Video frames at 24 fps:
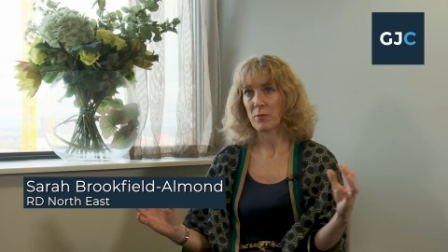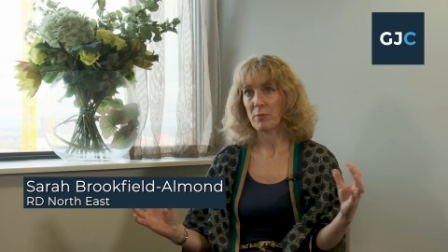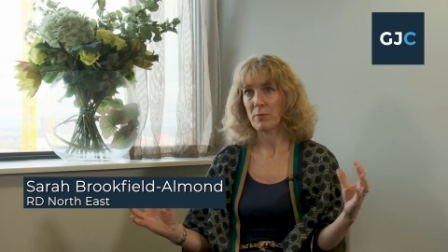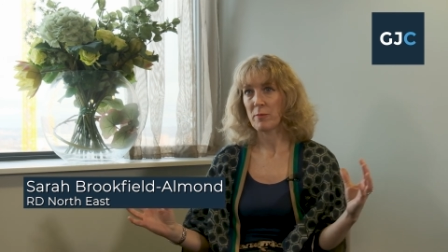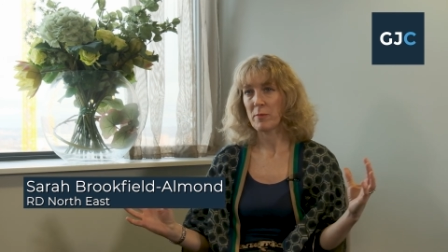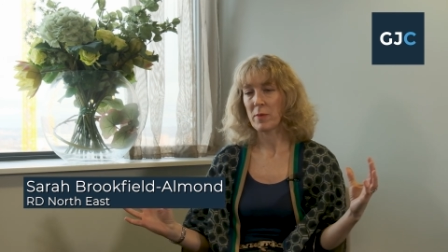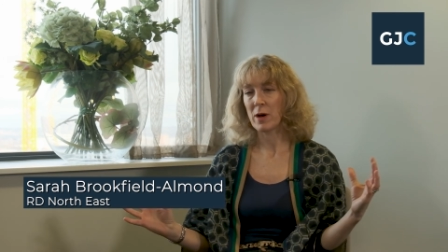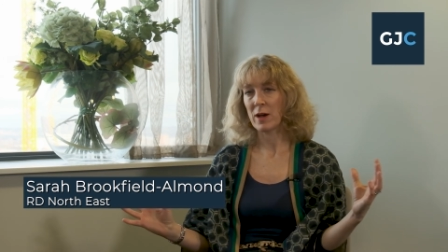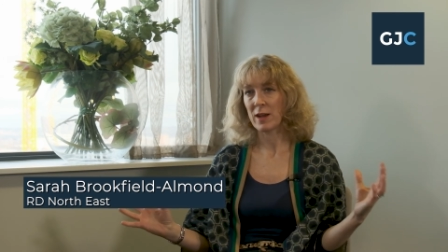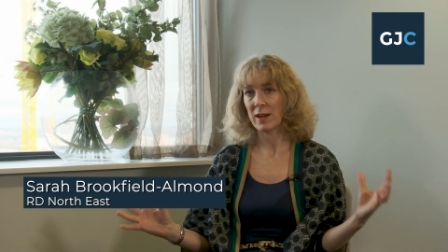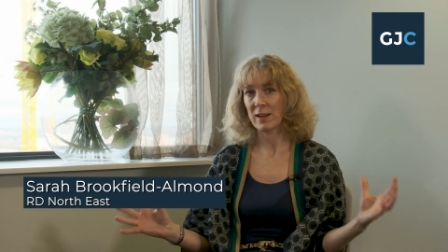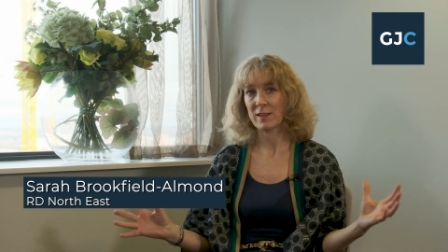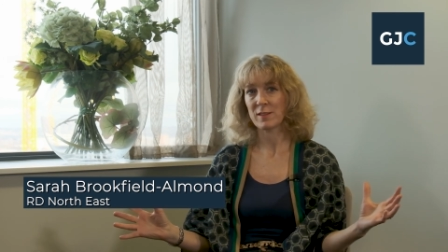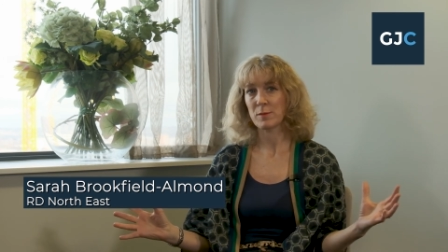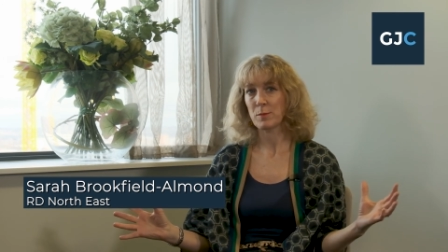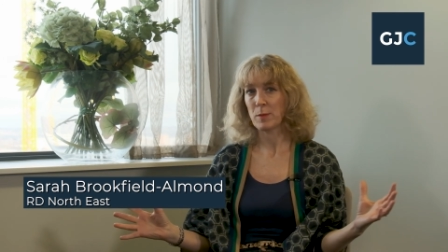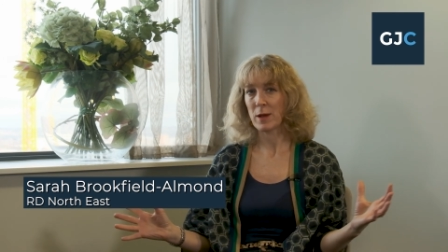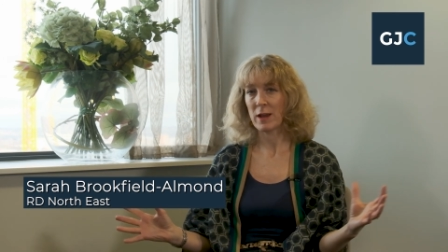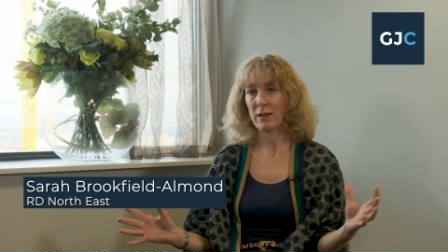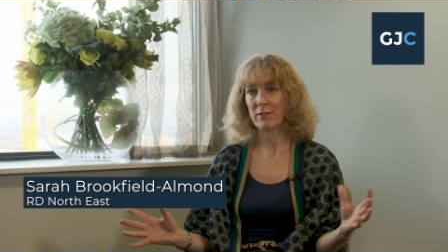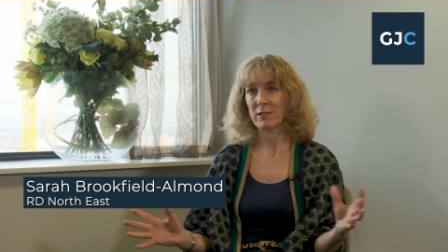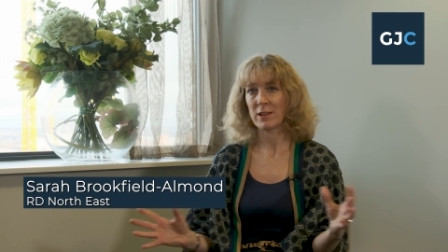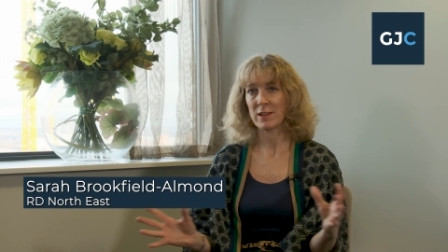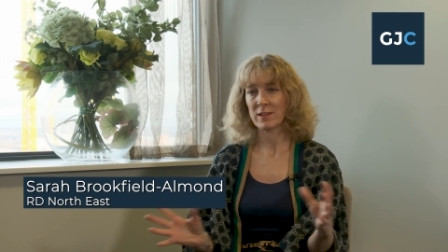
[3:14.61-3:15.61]
my
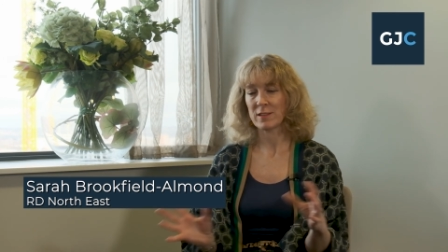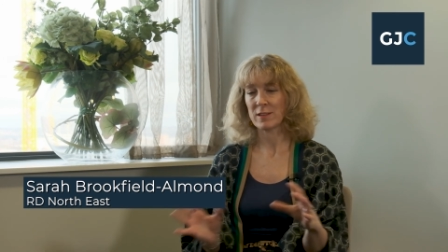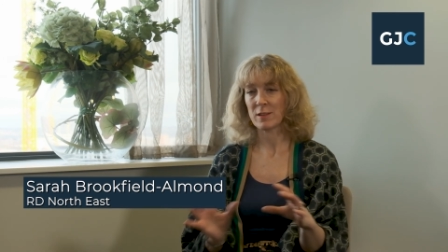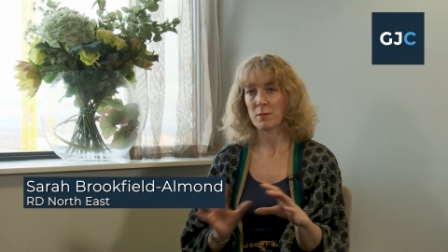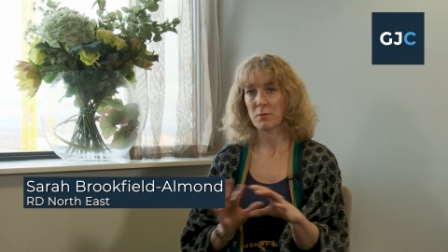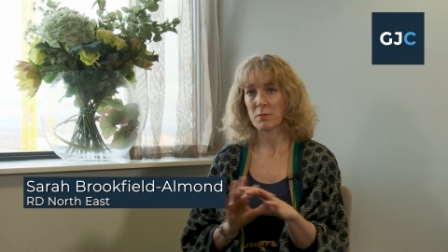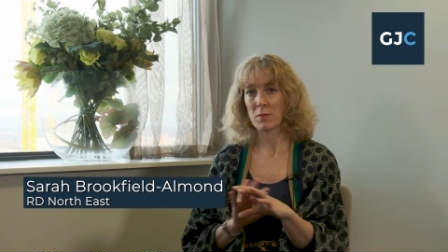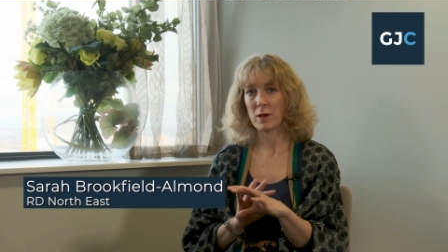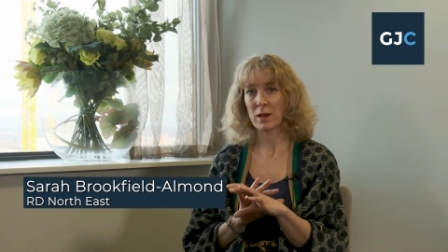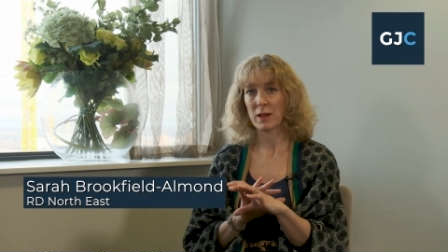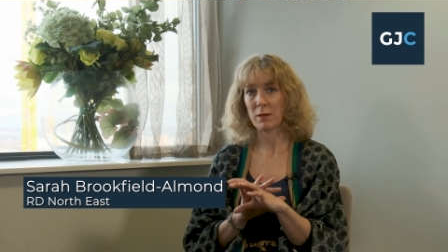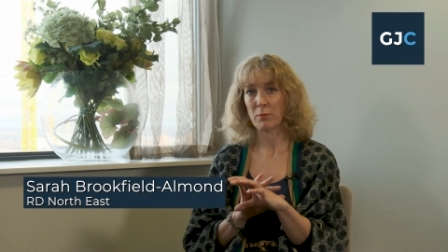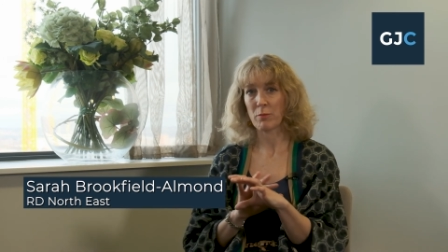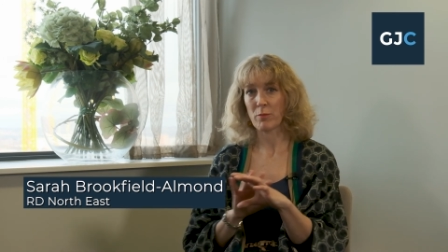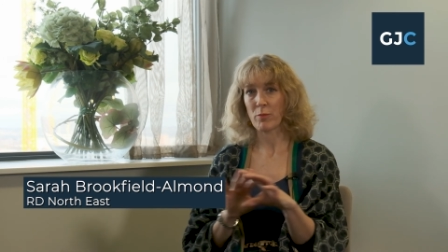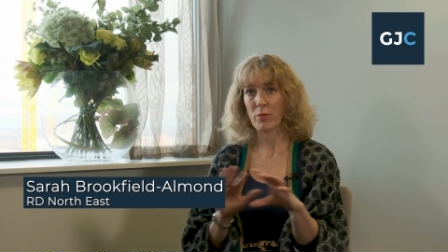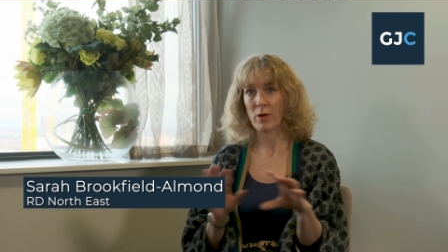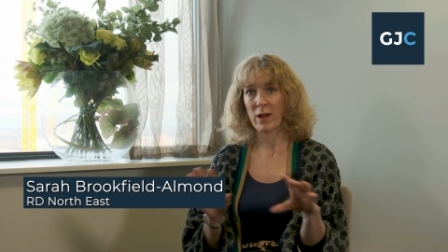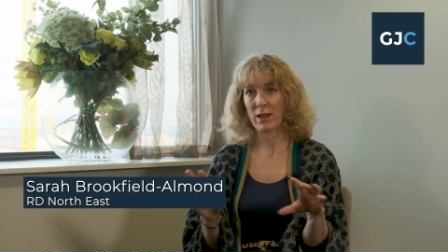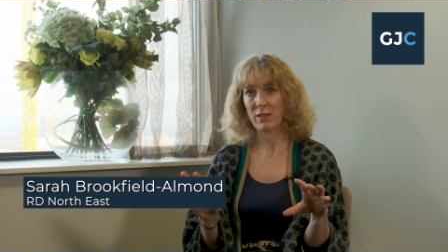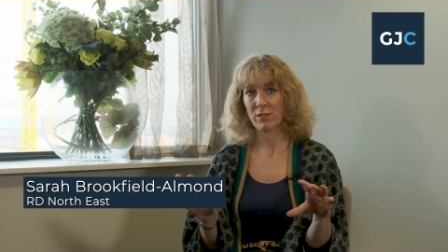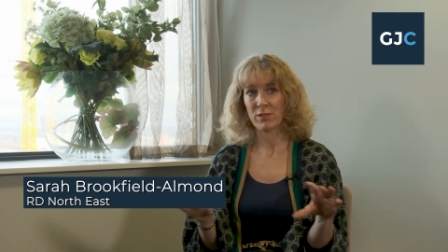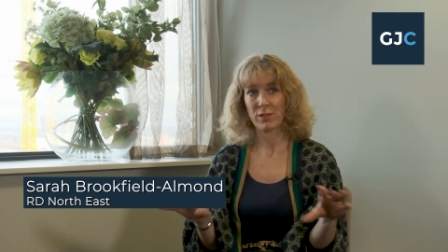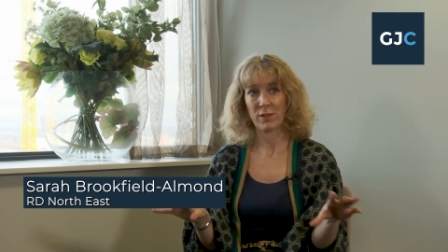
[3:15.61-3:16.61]
experience and my
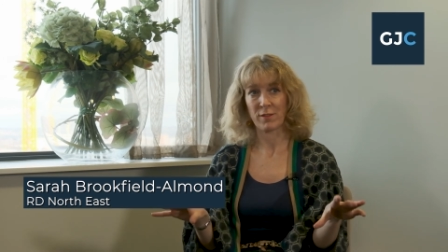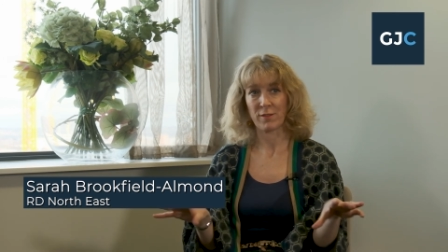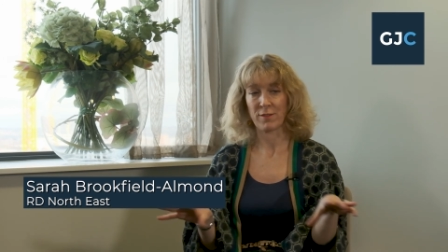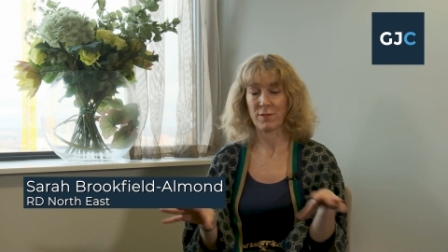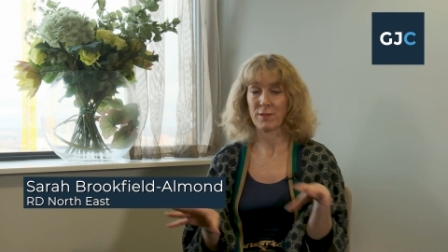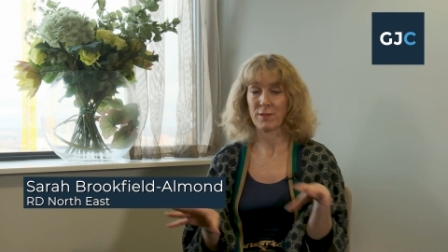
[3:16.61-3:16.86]
breadth of